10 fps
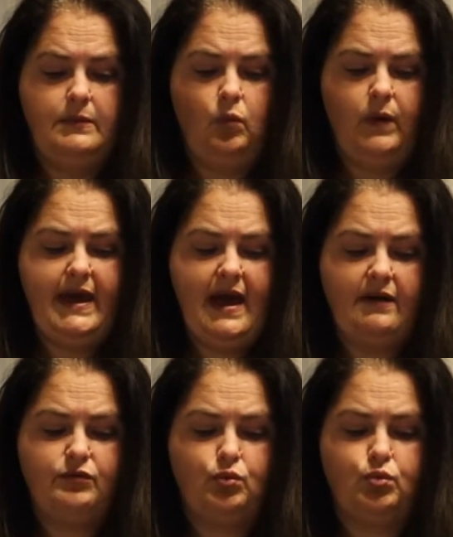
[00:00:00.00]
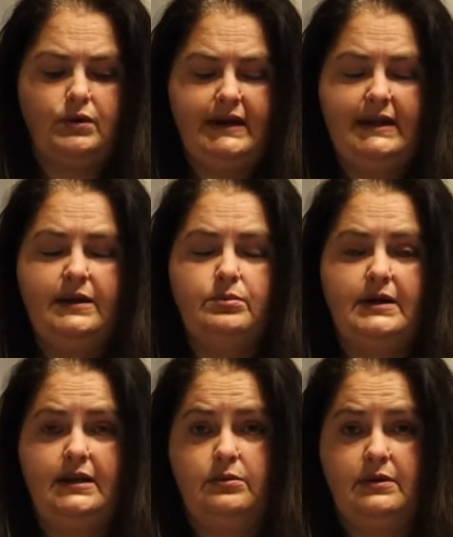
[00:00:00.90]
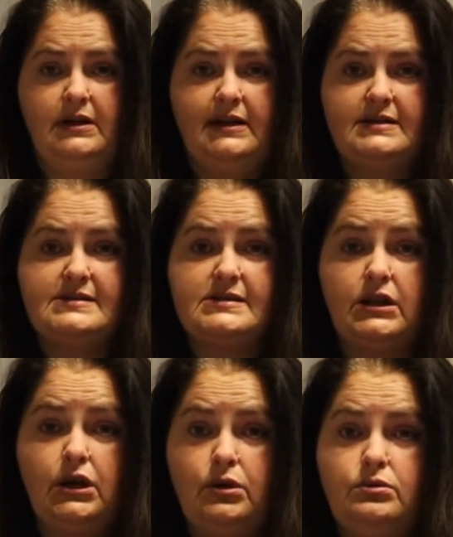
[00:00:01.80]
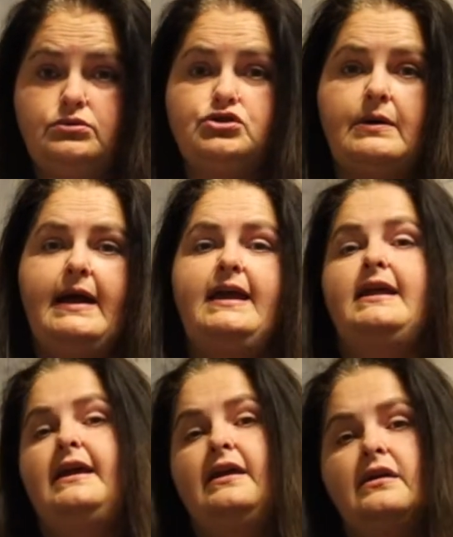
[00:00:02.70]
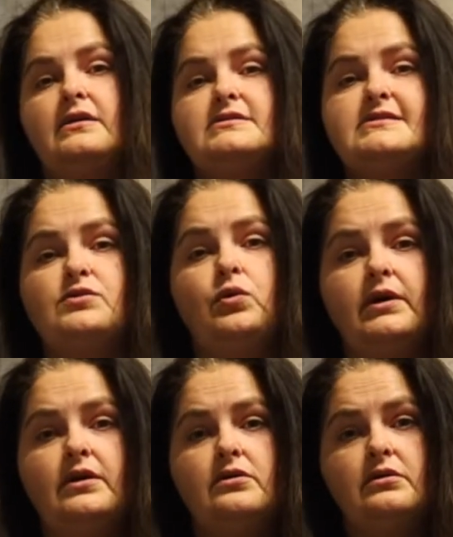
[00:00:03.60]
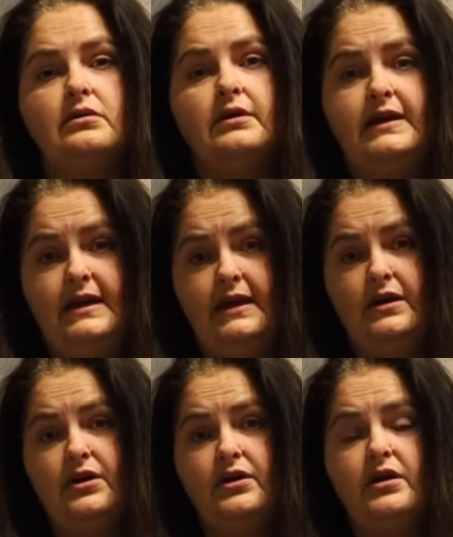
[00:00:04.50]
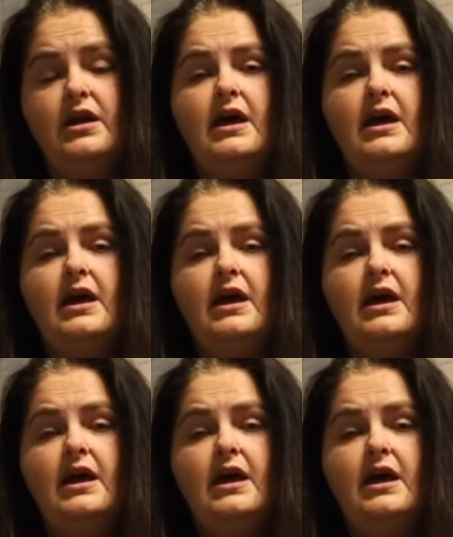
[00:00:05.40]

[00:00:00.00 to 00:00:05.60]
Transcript: We have really slow draining soil here,